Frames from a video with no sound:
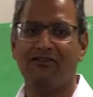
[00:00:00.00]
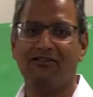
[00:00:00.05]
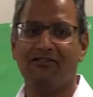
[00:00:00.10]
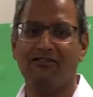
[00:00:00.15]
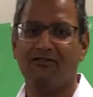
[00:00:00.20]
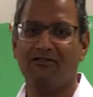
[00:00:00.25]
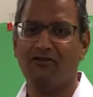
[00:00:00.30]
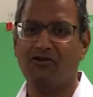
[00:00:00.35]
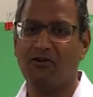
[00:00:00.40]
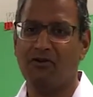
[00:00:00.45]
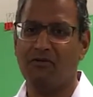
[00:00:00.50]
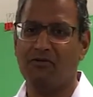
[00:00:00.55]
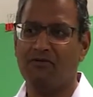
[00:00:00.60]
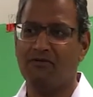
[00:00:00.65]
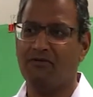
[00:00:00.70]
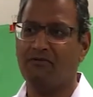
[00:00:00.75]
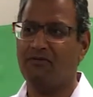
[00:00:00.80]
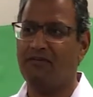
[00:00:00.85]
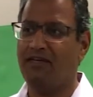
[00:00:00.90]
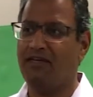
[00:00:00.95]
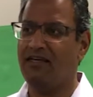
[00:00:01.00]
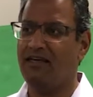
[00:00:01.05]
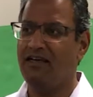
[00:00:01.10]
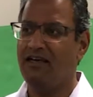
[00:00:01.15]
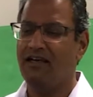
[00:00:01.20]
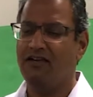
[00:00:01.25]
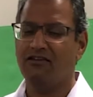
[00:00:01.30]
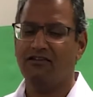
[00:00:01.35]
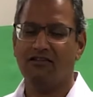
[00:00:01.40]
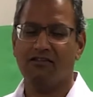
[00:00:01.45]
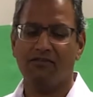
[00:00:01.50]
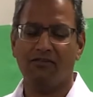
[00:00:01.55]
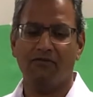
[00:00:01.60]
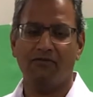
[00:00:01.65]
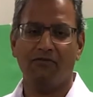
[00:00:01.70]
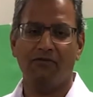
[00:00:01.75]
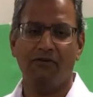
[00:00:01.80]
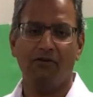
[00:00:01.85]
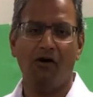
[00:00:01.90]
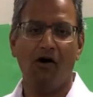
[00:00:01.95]
just in terms of the
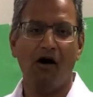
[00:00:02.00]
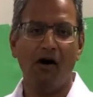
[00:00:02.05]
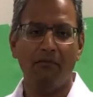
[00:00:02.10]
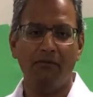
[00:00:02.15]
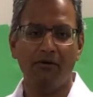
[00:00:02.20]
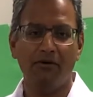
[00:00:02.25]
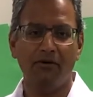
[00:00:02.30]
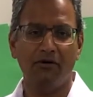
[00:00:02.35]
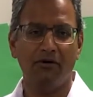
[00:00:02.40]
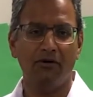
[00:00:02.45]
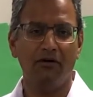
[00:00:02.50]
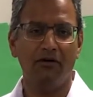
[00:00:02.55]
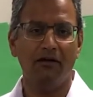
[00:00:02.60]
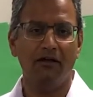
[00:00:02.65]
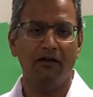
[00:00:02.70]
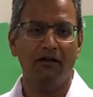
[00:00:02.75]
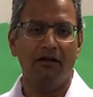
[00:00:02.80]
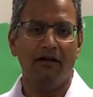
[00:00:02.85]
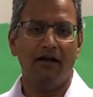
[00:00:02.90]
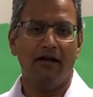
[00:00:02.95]
phenomenal